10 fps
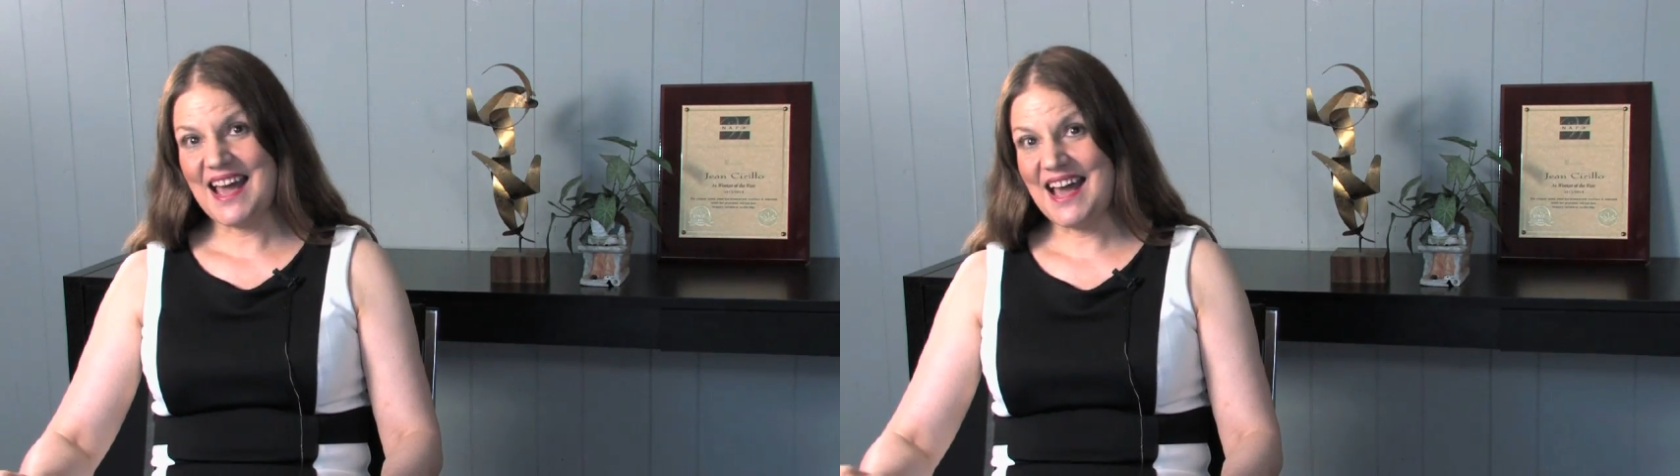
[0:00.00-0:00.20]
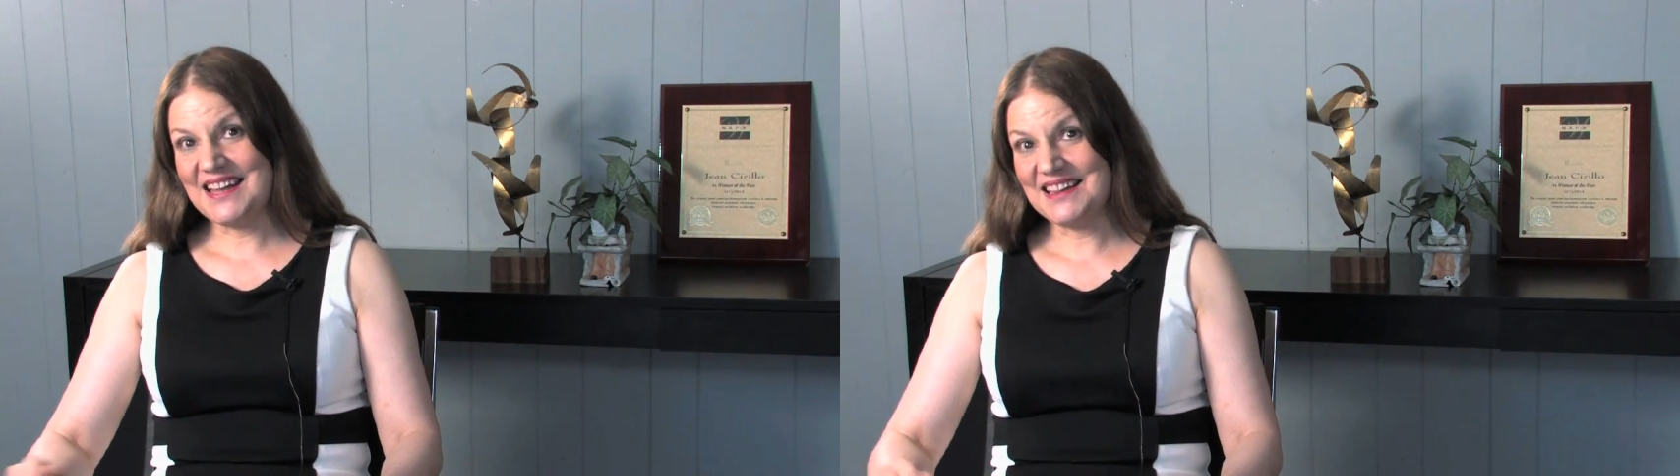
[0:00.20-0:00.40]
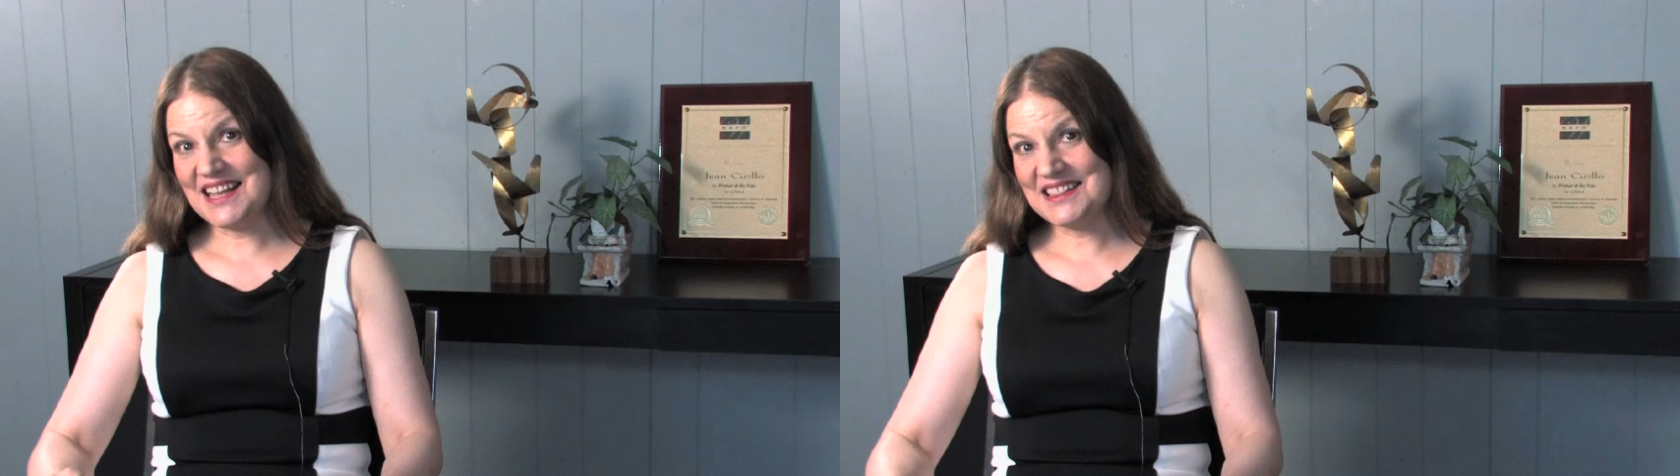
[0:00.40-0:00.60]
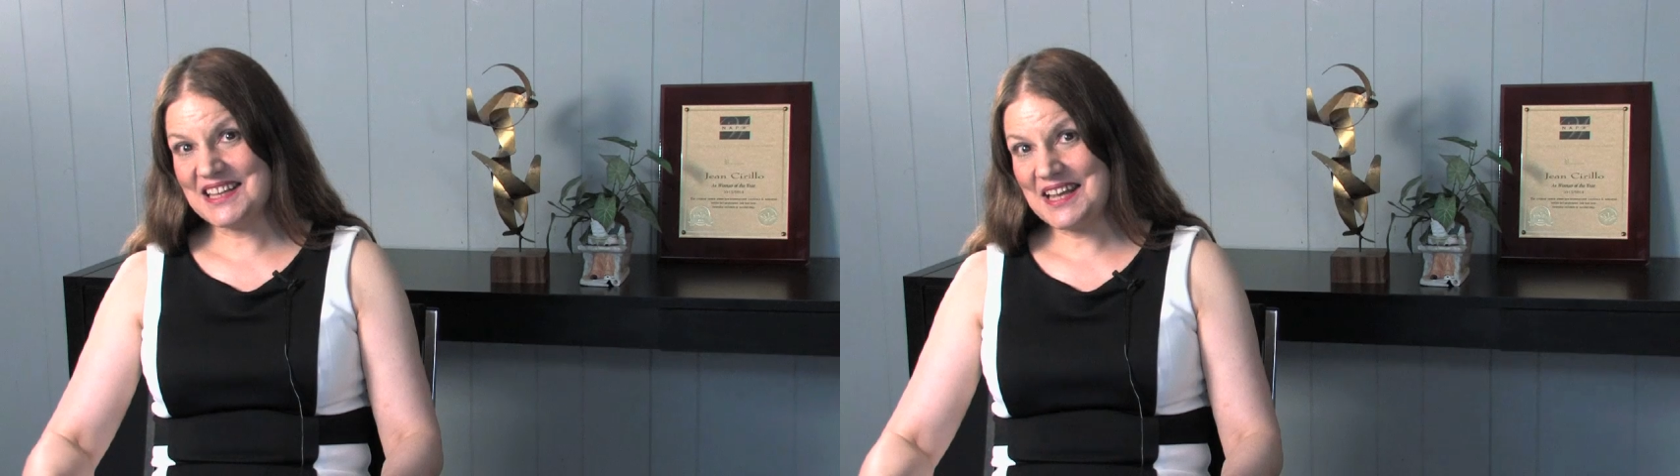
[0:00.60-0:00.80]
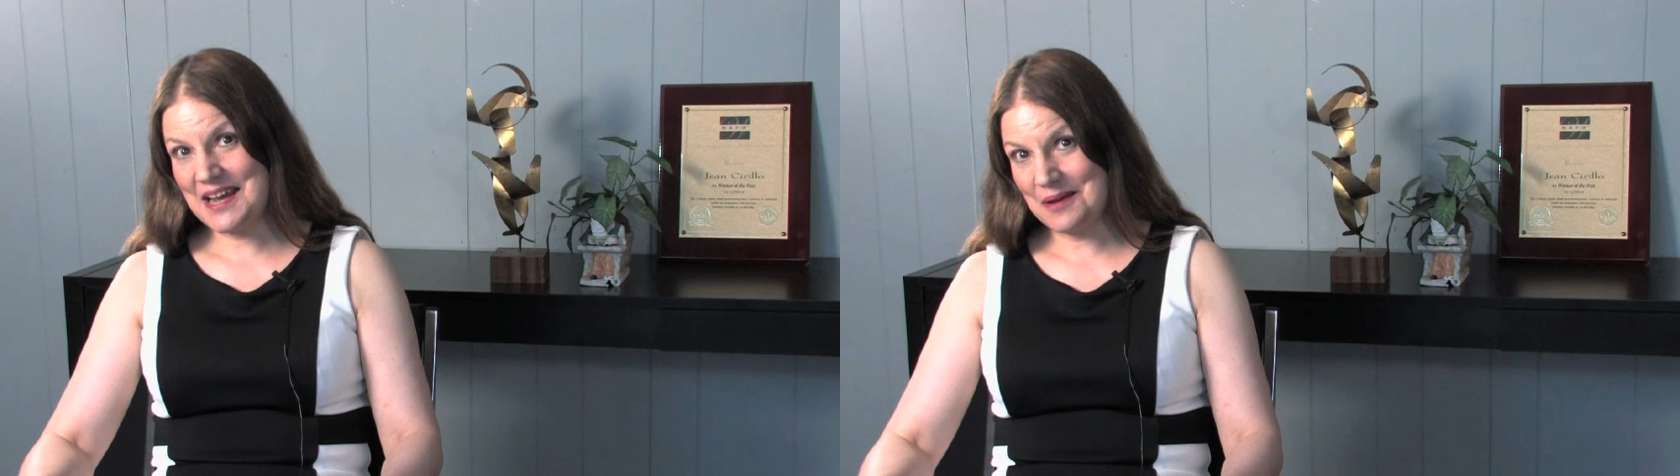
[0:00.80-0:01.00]
And let
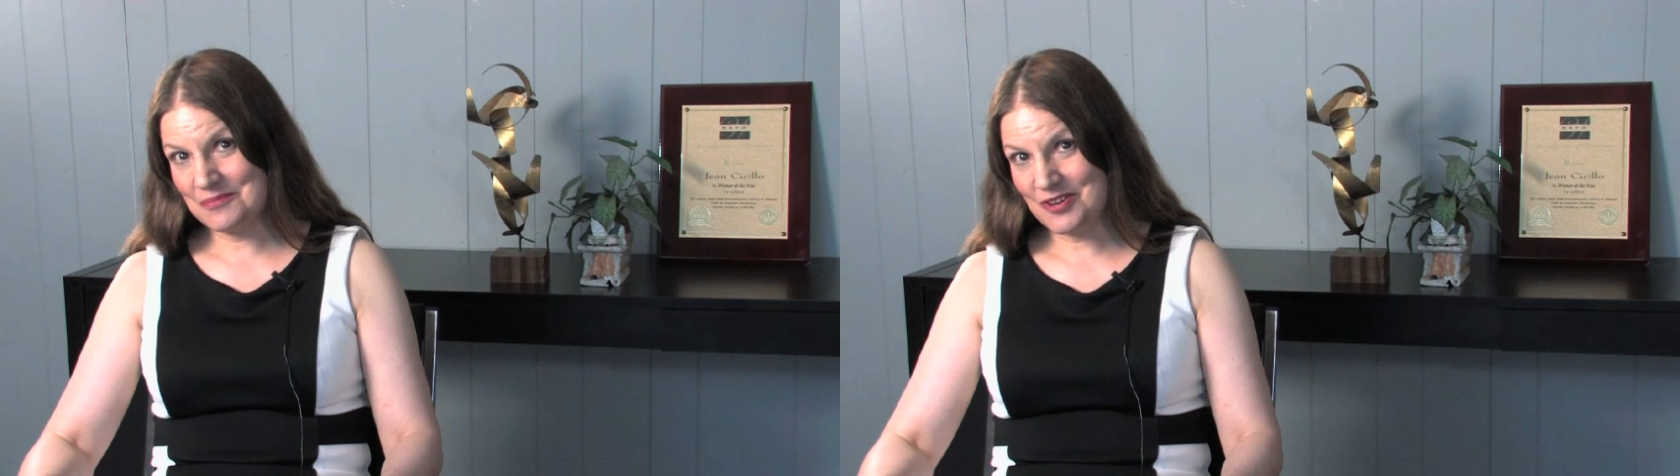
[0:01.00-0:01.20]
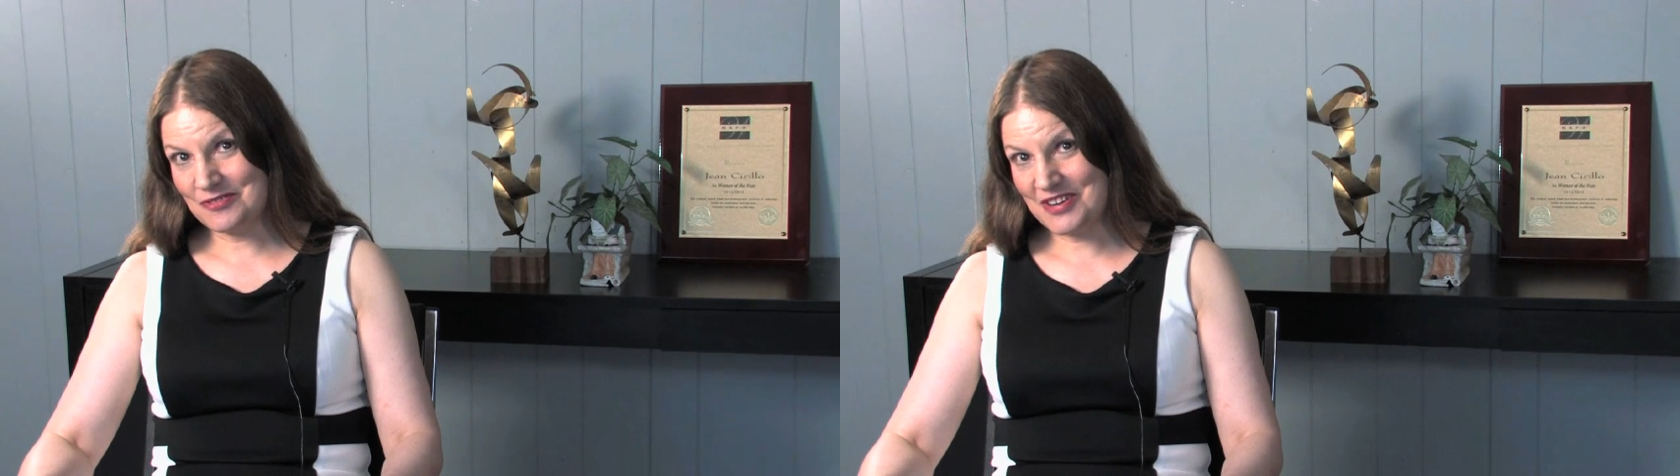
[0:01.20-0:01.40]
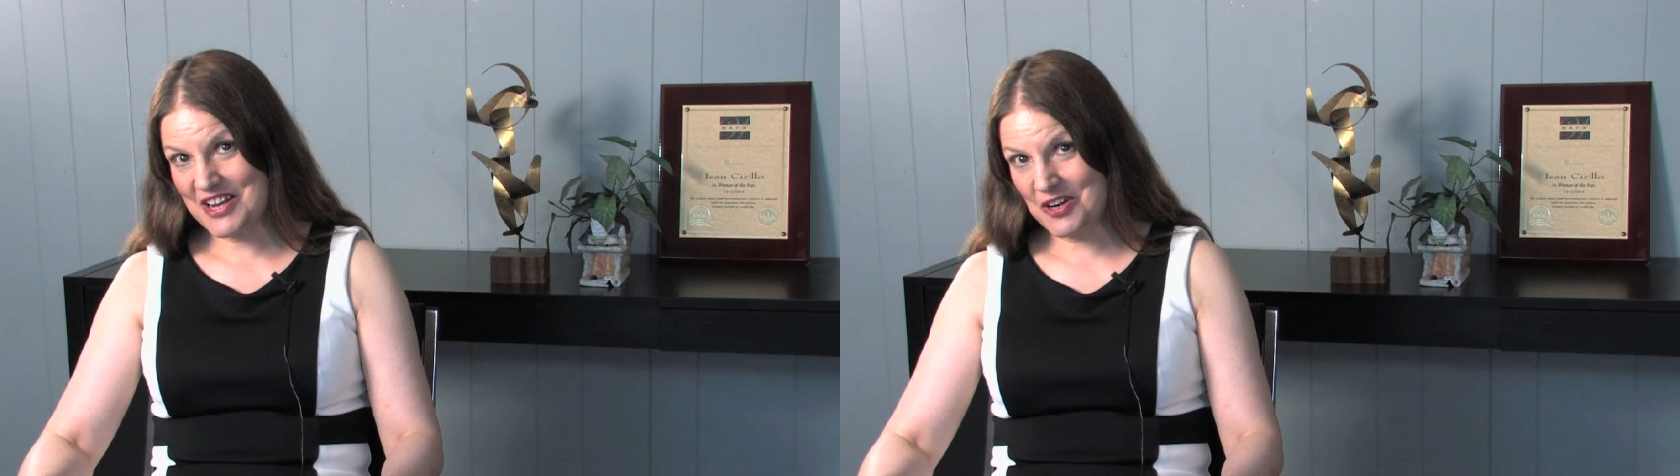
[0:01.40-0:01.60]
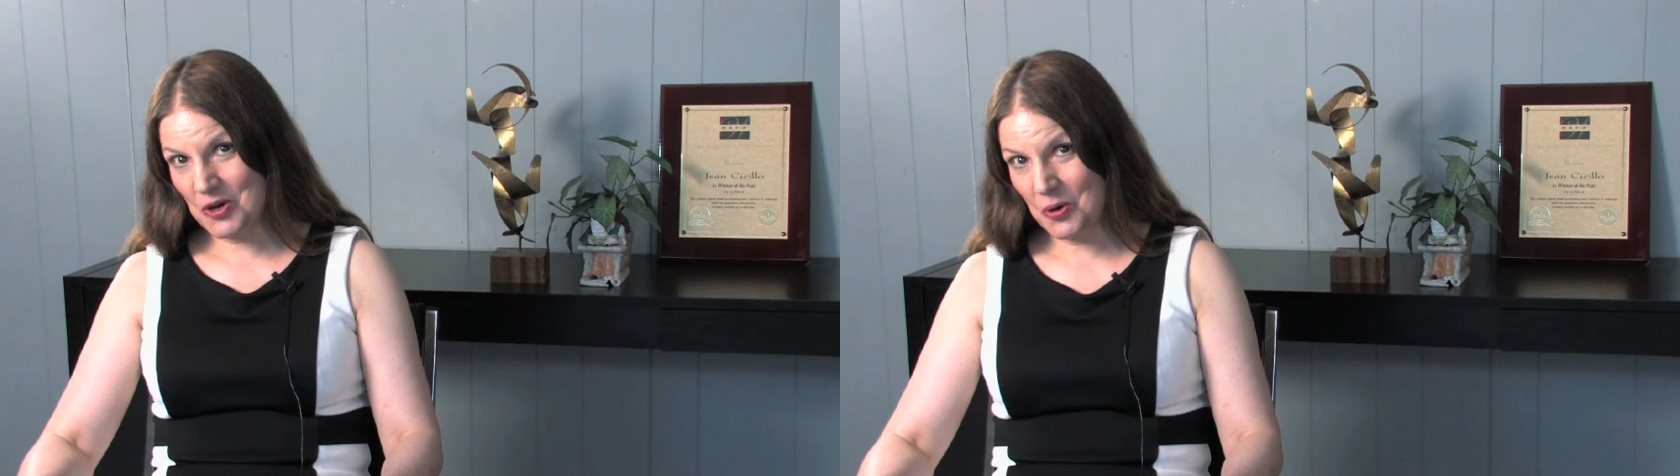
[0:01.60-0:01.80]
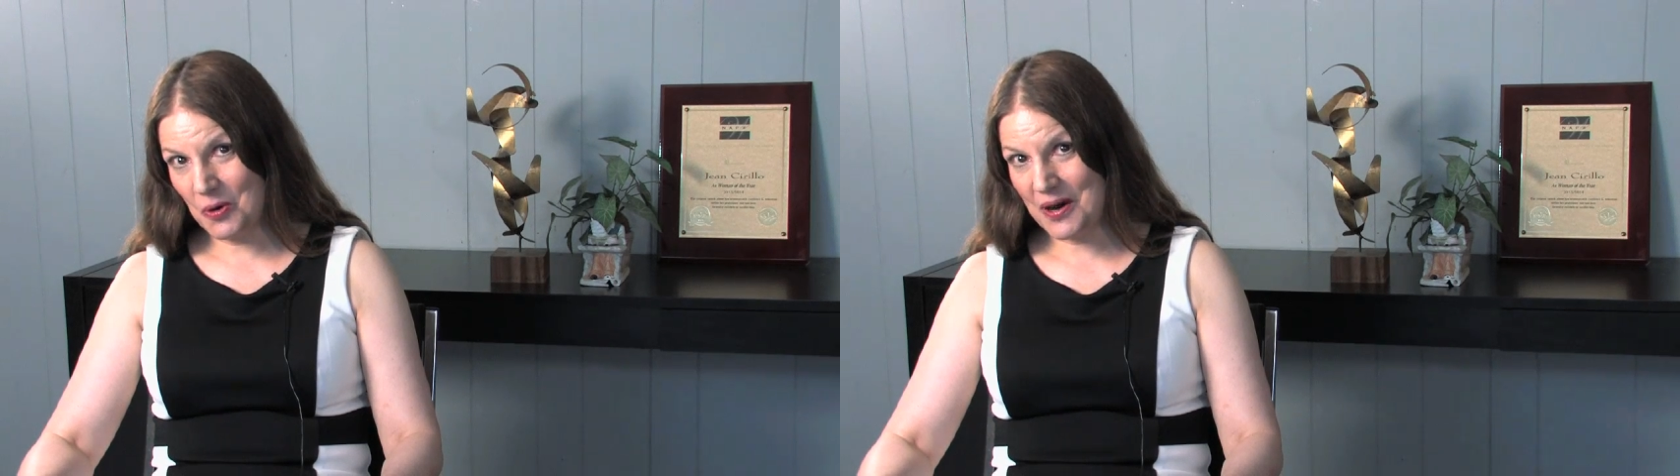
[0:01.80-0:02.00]
the camera
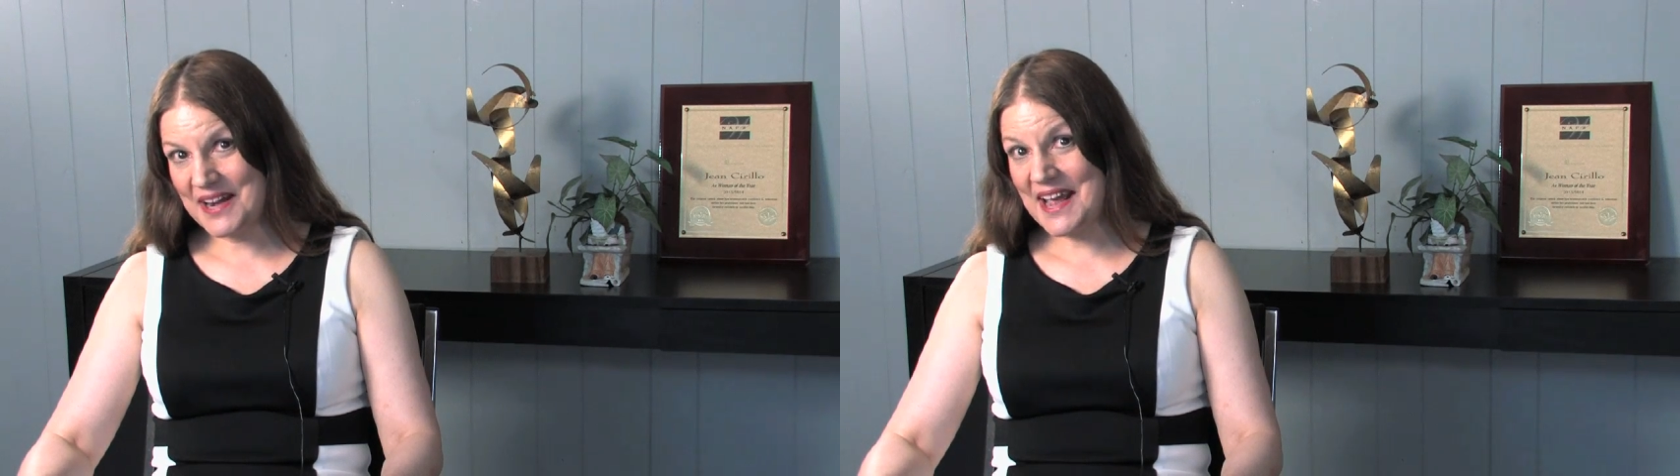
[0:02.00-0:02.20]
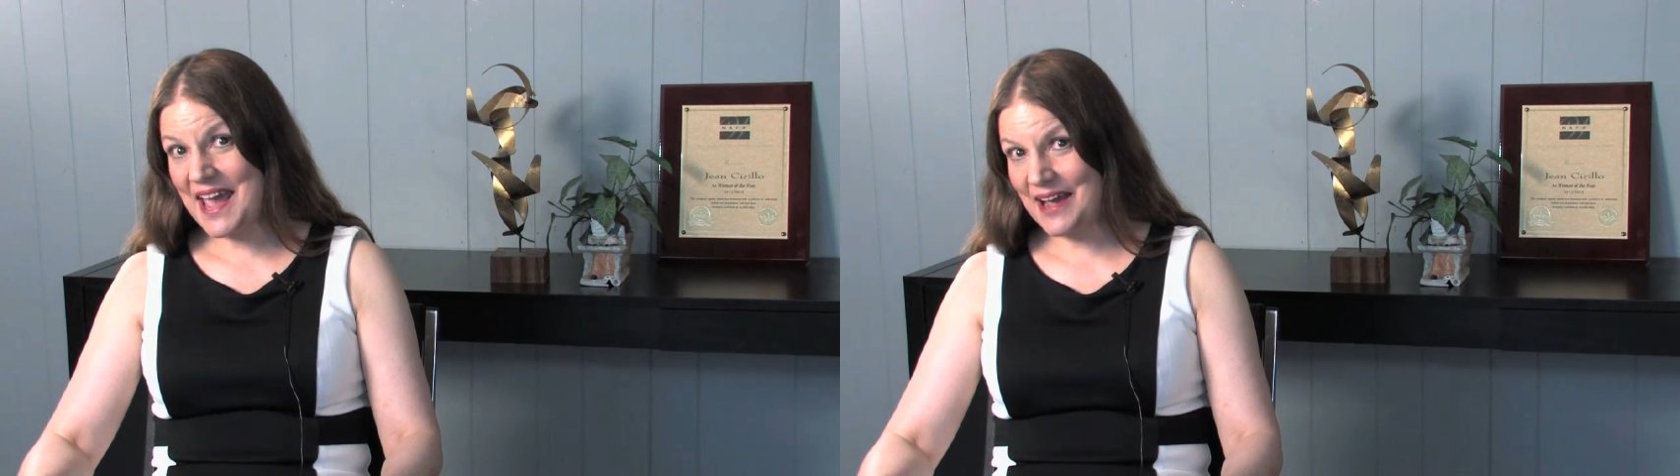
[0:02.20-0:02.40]
record